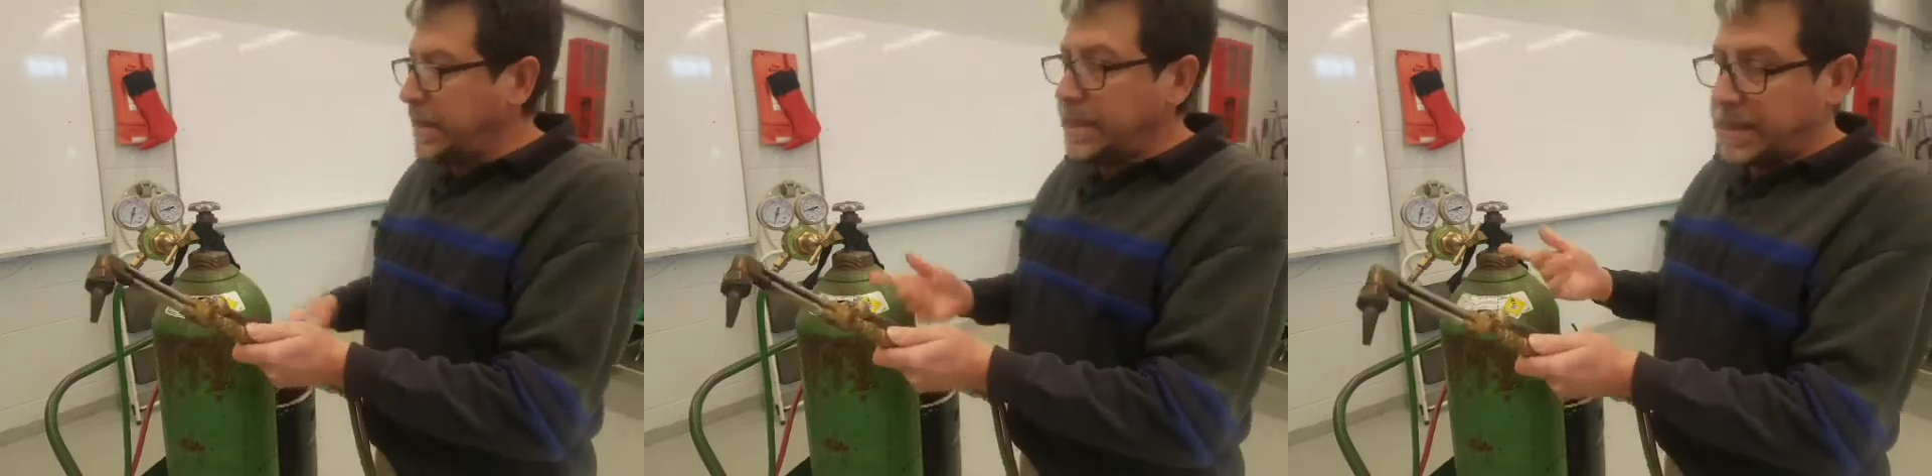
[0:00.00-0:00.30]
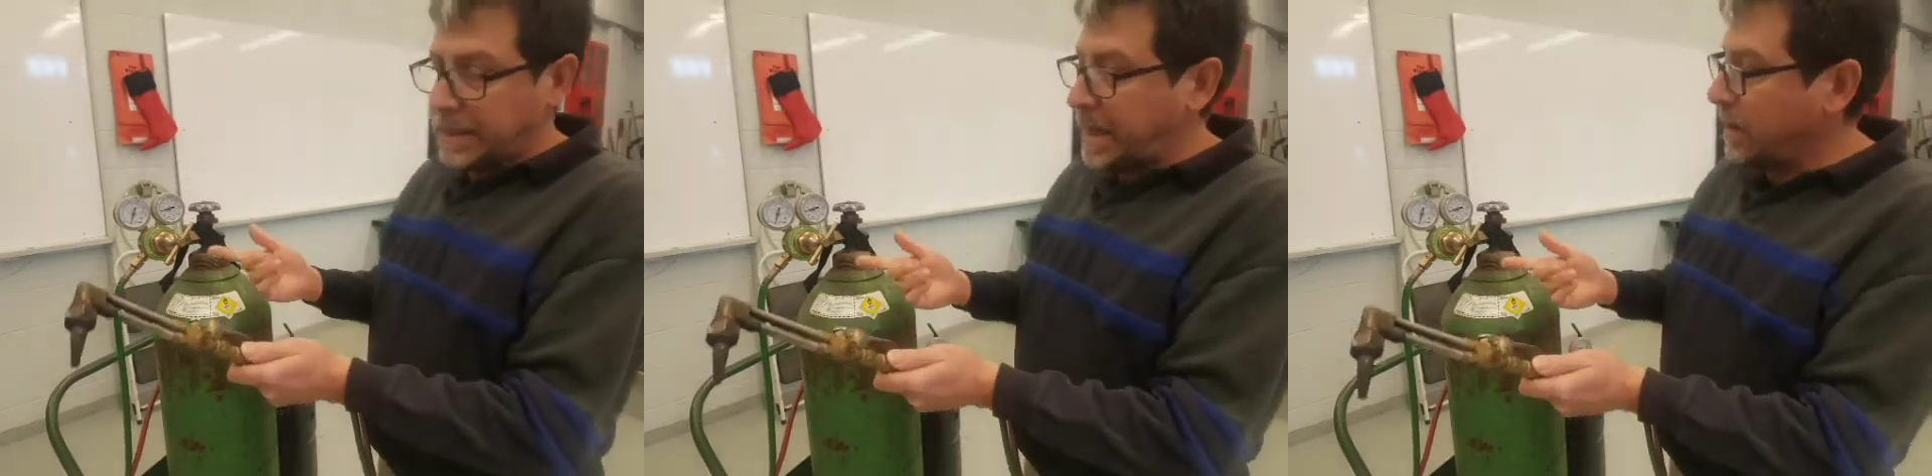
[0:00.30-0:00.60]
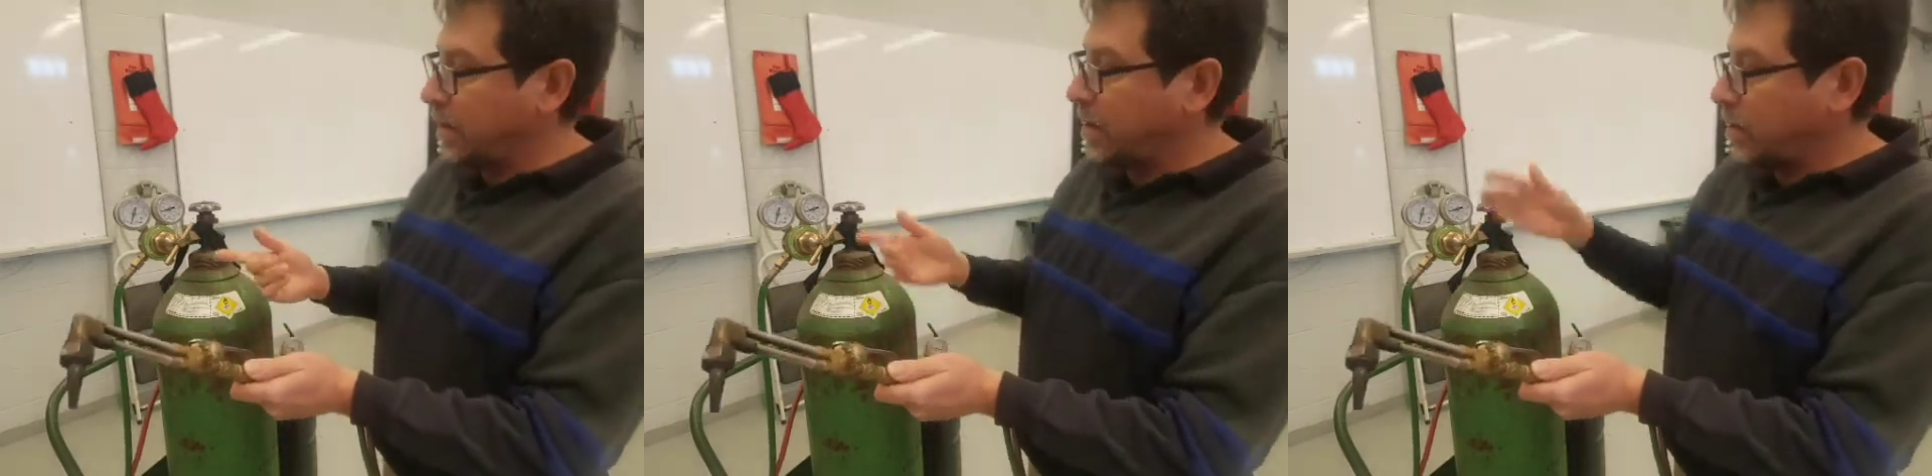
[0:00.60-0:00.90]
need to
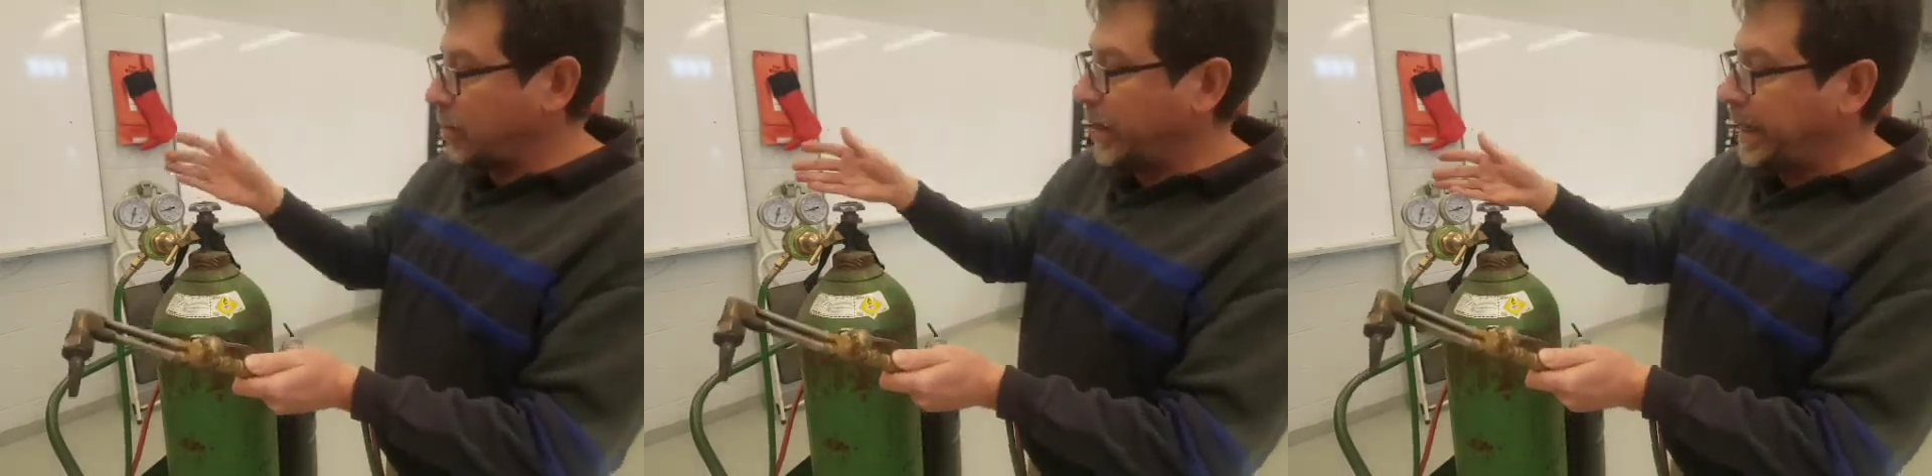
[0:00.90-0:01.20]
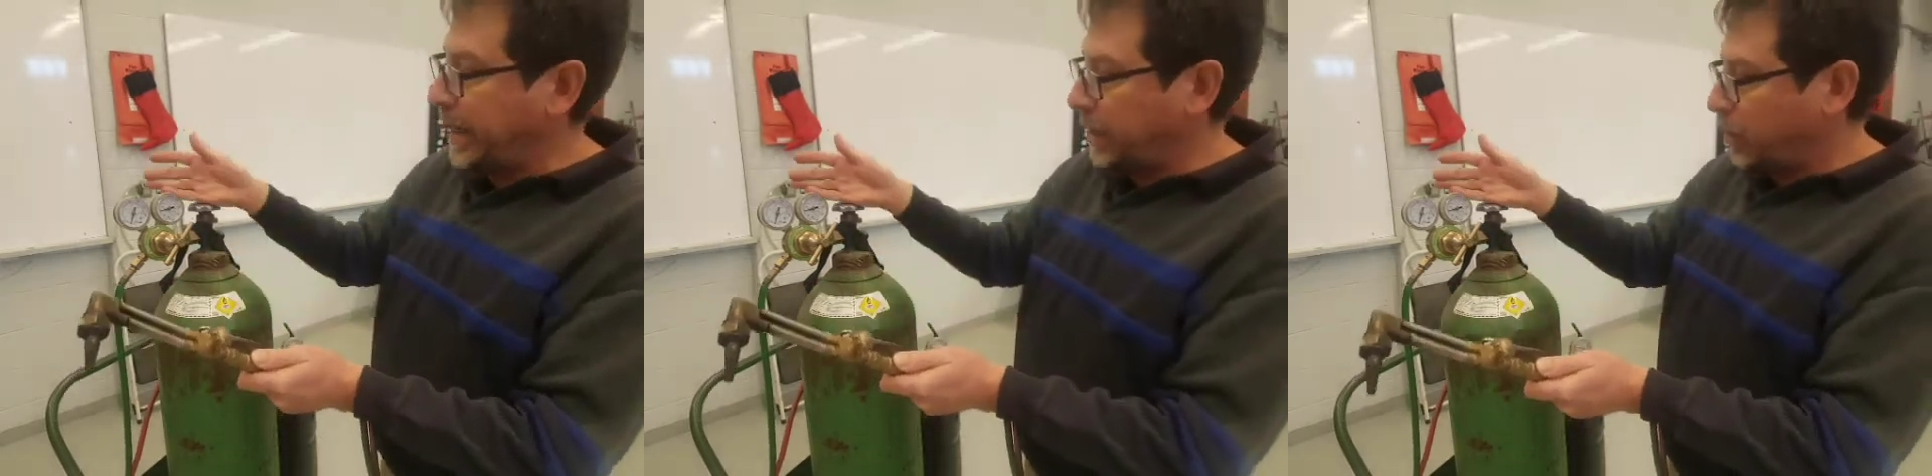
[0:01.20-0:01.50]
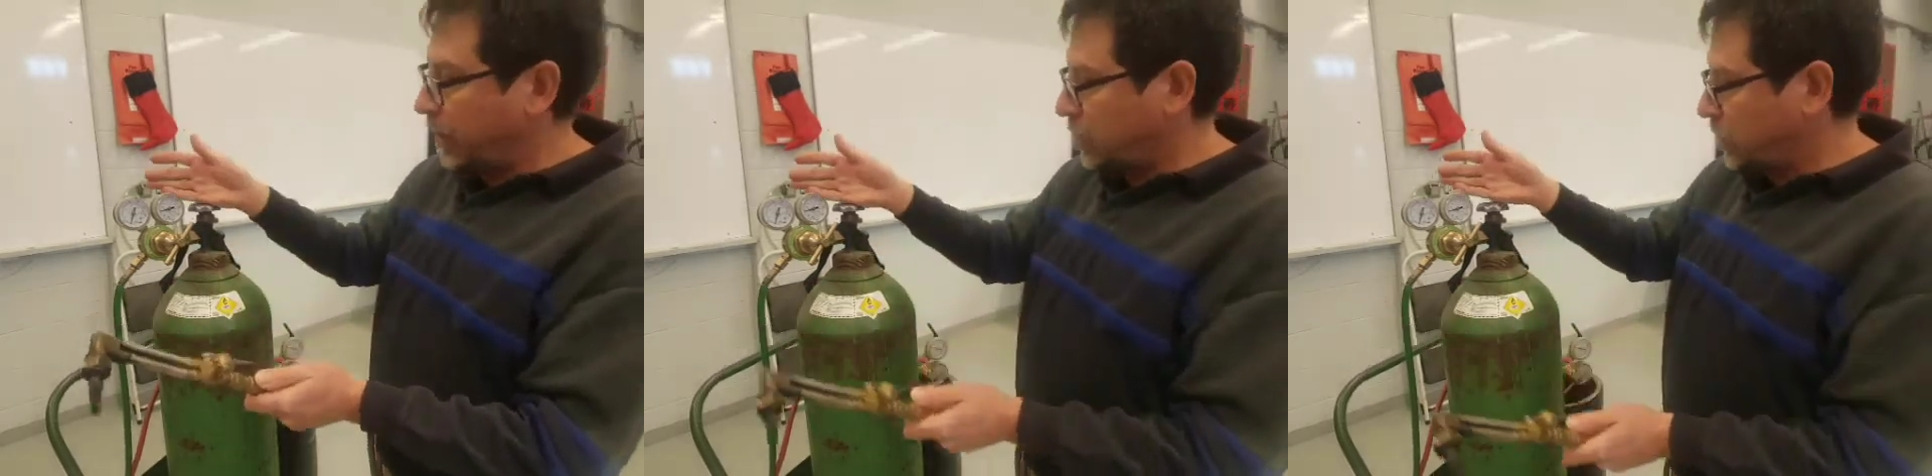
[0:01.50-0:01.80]
set the
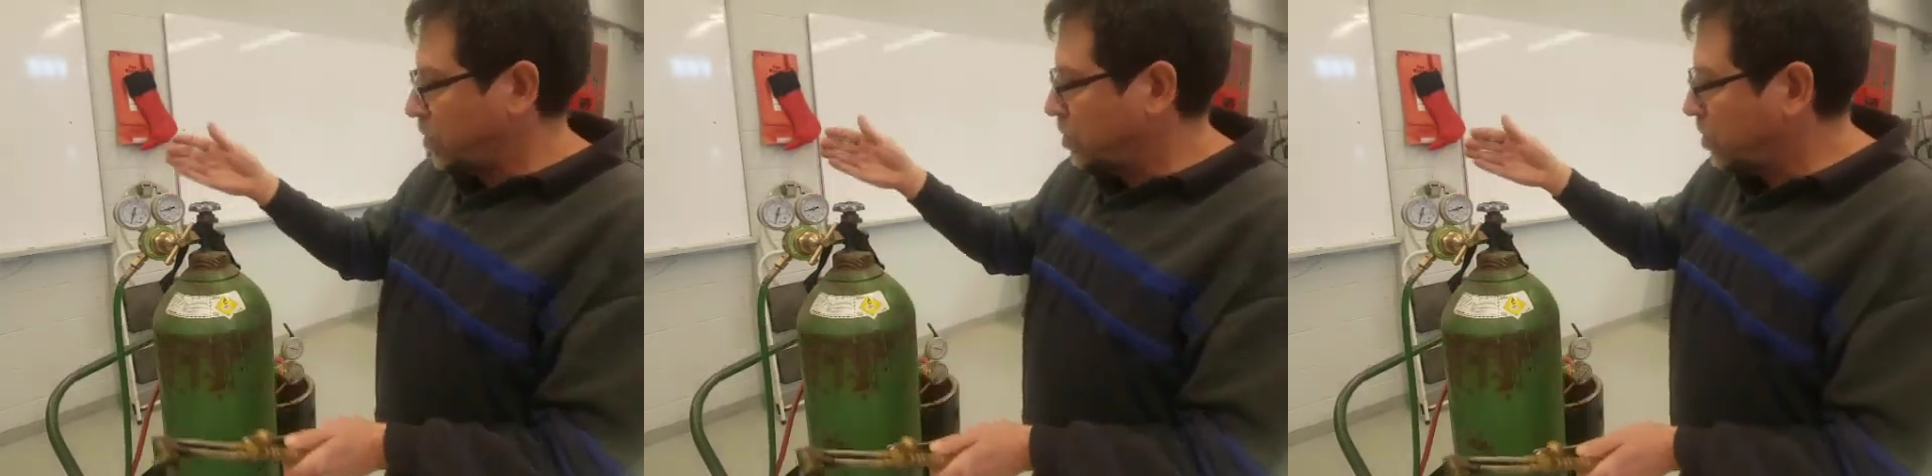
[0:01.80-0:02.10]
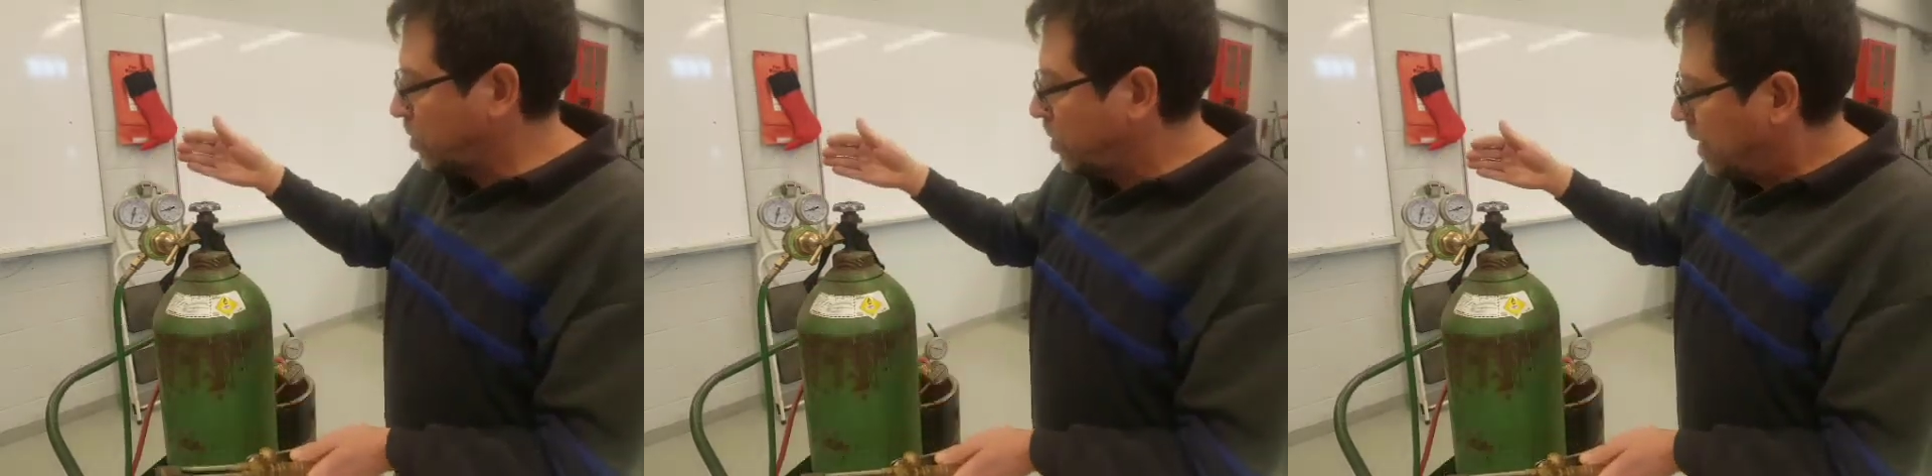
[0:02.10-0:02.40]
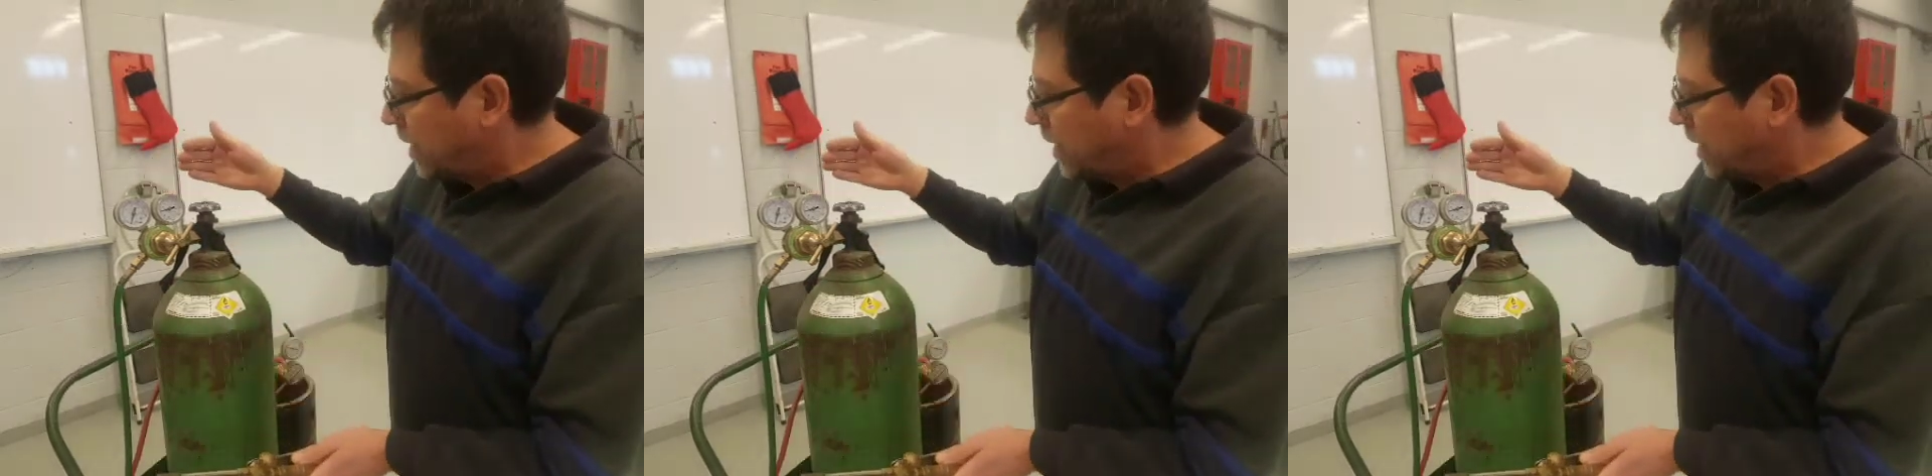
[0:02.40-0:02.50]
regulated pressure. So